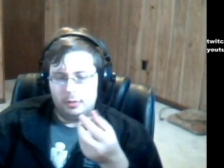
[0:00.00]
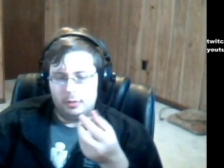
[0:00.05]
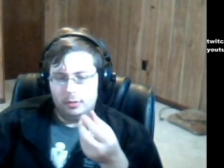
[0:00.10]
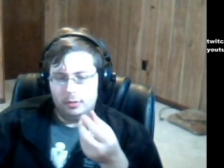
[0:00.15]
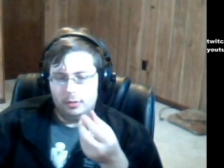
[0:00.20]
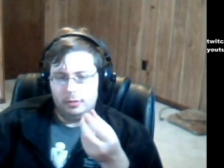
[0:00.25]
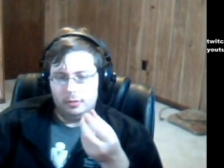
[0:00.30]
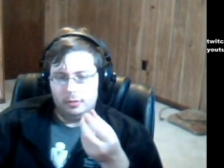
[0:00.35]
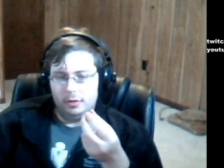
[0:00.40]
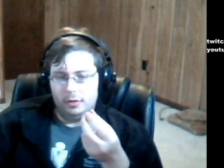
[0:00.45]

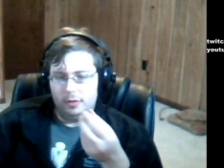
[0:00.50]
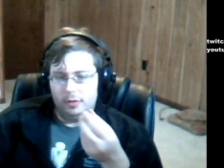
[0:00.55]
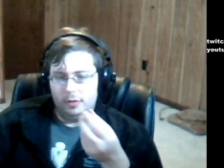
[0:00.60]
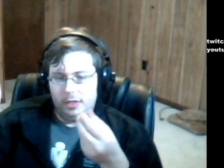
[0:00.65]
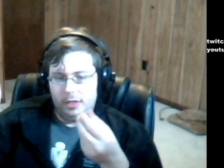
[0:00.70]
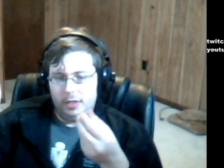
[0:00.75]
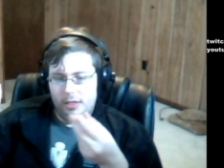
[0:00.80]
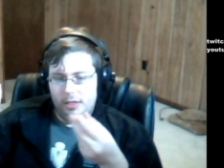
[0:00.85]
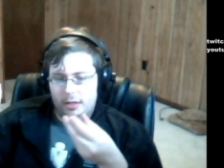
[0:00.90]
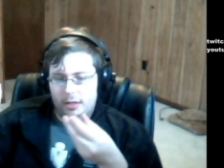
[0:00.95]

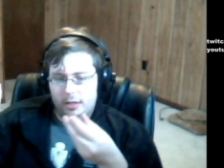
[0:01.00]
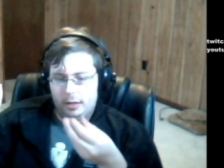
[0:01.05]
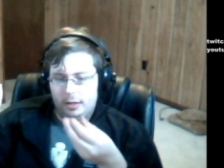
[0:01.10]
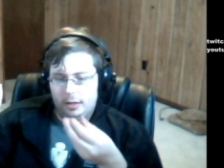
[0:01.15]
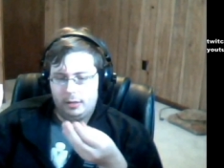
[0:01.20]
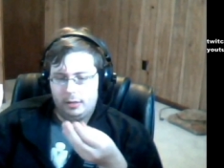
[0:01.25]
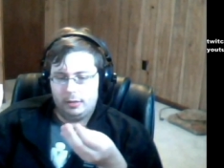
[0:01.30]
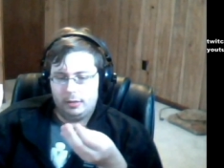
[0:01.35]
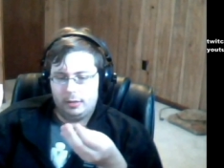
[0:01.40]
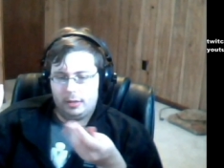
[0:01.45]

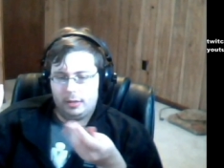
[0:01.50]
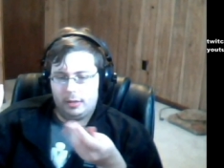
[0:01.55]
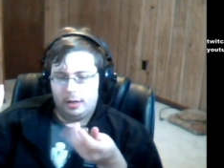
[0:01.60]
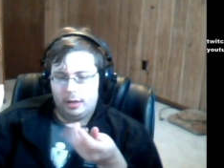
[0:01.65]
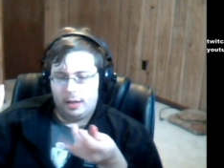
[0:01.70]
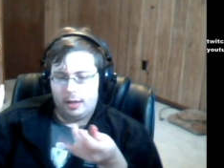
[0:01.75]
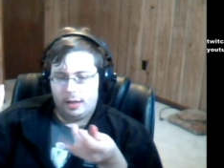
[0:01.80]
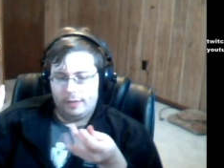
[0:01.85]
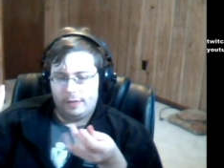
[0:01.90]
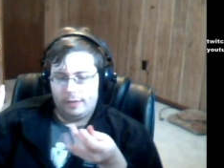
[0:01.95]
they're
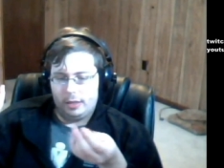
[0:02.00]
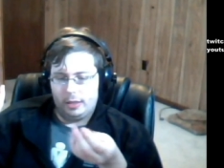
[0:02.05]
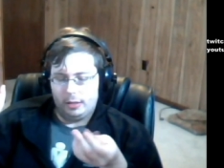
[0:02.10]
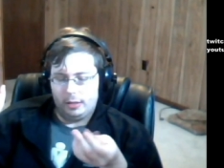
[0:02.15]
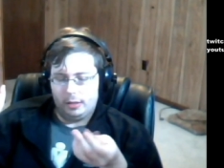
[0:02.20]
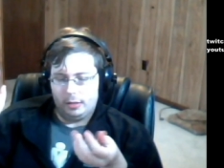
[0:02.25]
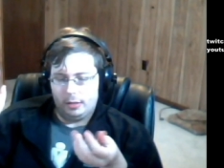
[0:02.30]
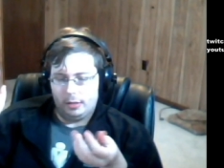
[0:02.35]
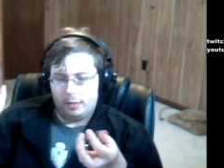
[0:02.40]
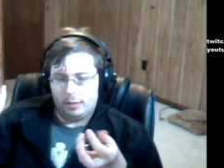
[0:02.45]

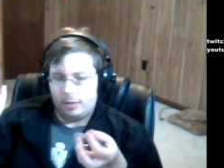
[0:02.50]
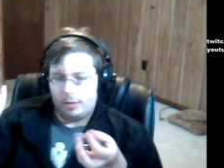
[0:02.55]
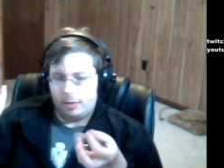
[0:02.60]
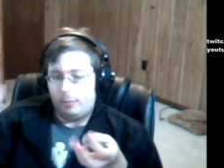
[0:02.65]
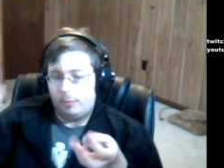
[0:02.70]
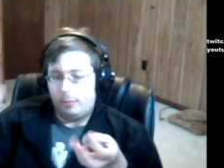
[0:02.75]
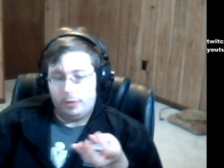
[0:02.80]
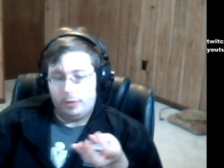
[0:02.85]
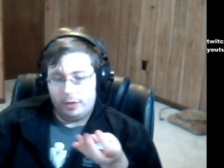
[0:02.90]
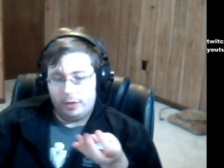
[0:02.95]
having a problem
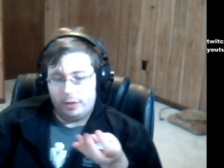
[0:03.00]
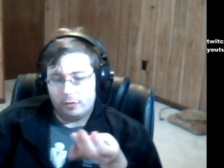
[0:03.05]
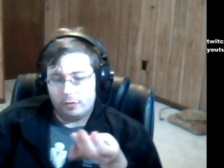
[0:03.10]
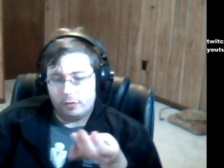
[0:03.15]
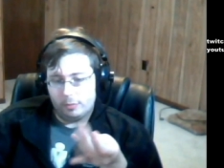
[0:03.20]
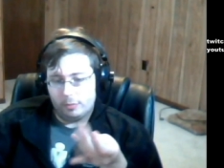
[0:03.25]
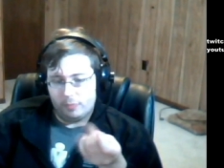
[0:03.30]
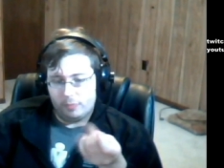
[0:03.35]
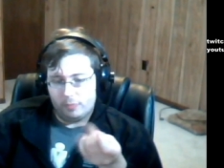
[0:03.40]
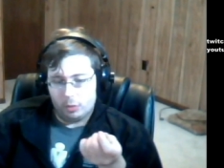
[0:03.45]
with another group
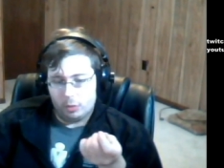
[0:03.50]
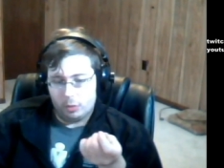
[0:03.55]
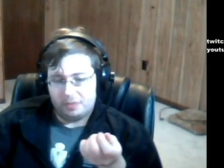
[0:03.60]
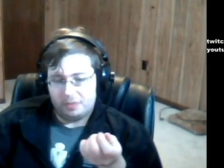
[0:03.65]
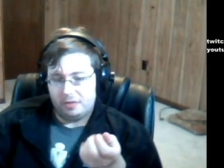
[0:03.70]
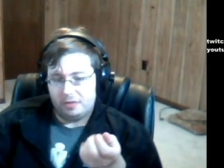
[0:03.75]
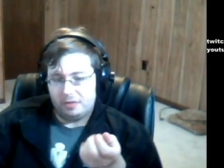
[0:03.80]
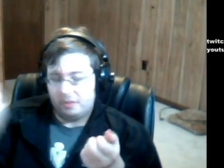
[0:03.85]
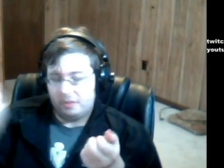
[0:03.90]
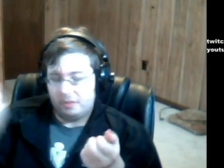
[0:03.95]
of orcs.
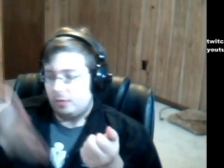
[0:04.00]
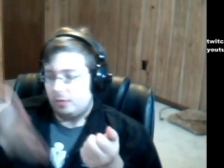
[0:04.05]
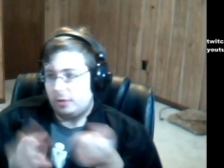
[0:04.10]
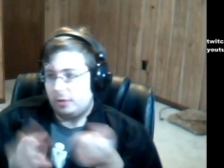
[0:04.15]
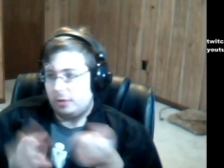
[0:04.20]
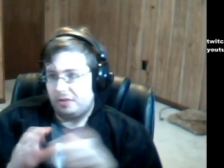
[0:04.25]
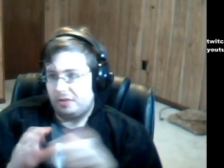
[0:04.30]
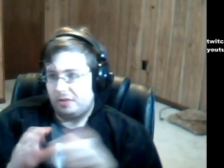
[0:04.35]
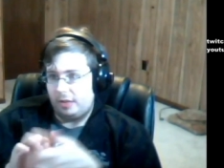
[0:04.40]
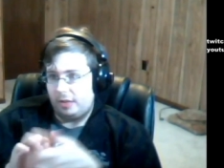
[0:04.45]
And this orc
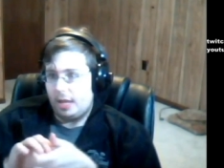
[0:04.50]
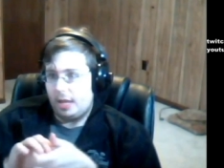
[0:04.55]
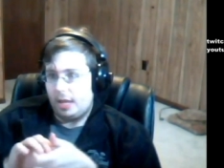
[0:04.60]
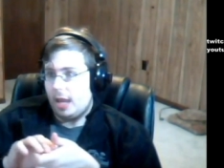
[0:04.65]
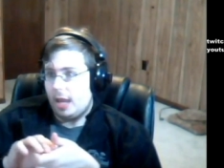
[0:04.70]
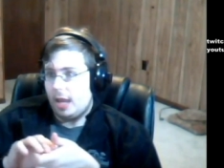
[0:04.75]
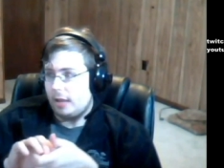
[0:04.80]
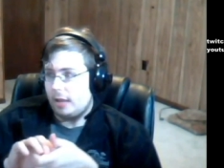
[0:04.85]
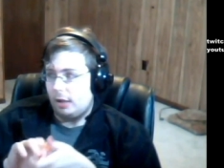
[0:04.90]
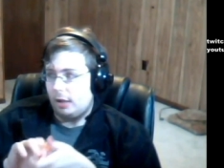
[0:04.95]
is like, hey,
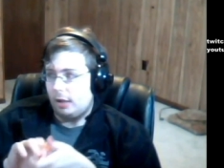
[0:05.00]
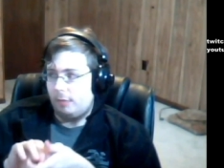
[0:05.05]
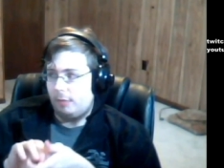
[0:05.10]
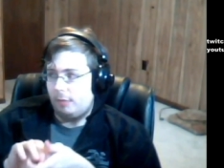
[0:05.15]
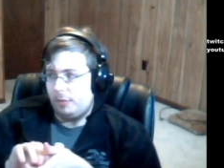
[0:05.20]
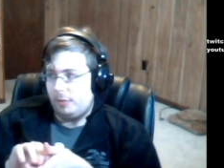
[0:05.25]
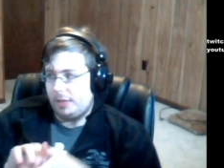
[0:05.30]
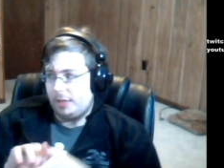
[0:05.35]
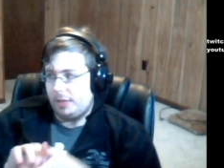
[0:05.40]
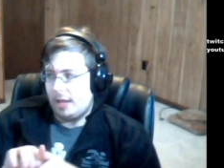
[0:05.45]
I can help you
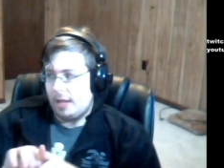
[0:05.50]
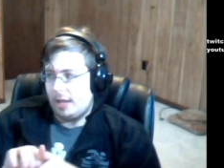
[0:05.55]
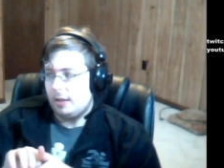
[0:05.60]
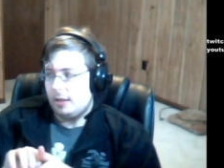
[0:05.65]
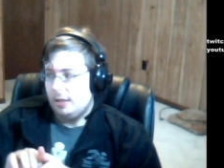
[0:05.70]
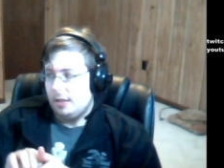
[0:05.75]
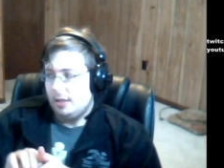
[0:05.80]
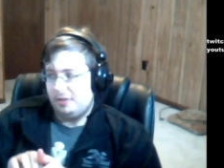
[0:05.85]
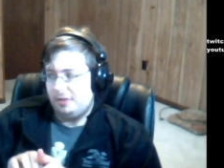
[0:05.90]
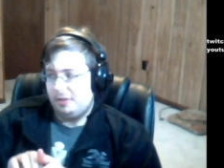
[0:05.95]
with that.
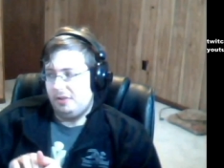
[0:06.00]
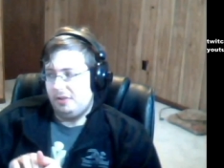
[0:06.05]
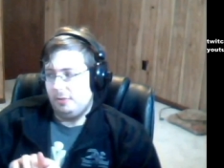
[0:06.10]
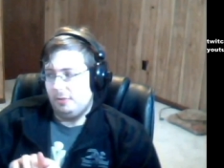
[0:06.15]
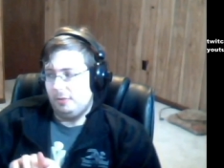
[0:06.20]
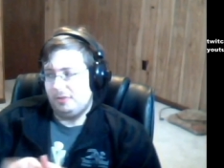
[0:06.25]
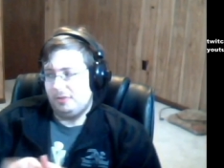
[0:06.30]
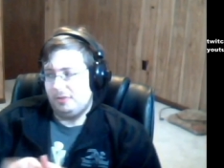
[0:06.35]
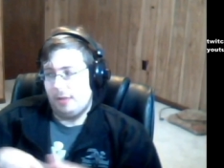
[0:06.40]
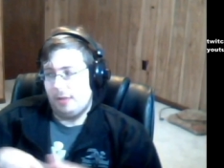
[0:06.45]
Since you were
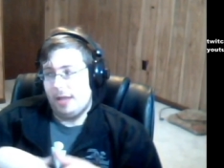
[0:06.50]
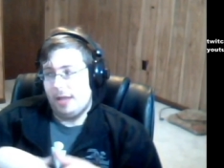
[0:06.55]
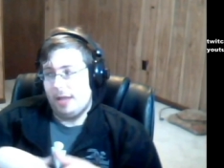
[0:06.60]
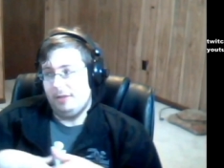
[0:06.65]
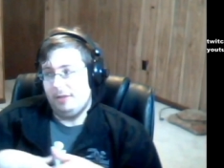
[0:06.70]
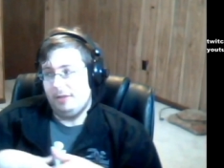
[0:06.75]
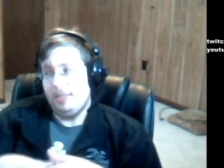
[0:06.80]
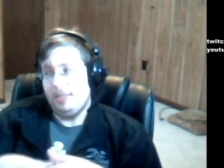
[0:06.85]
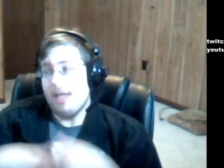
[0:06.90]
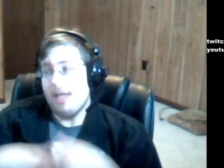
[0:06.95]
so kind to
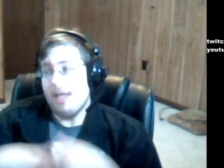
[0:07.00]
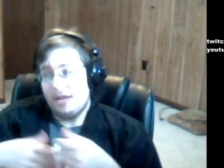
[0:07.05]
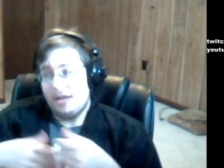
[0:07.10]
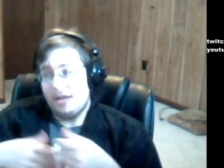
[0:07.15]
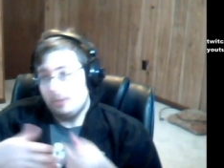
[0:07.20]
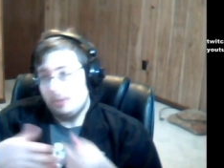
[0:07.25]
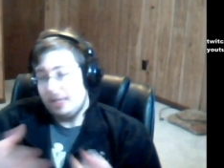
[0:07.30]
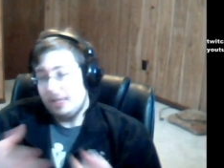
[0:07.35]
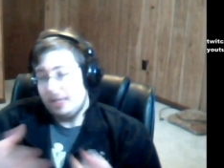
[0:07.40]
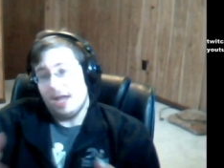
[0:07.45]
me, I shall
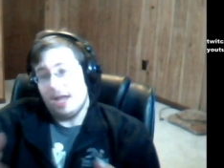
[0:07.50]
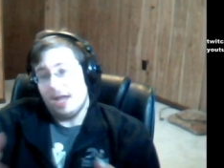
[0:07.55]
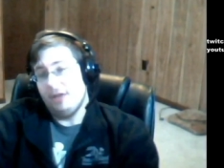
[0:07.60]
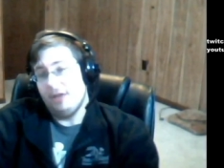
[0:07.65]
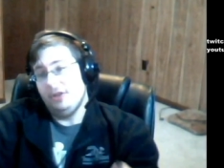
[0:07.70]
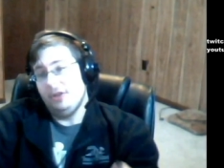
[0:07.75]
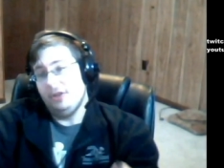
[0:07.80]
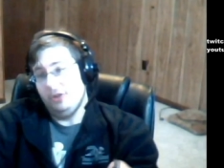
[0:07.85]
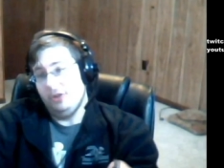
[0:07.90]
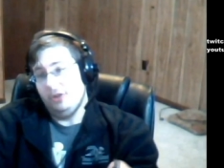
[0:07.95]
be kind
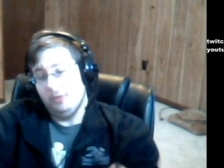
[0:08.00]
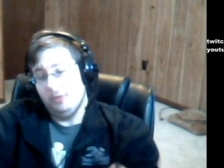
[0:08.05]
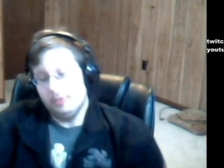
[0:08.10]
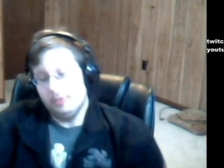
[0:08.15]
to you.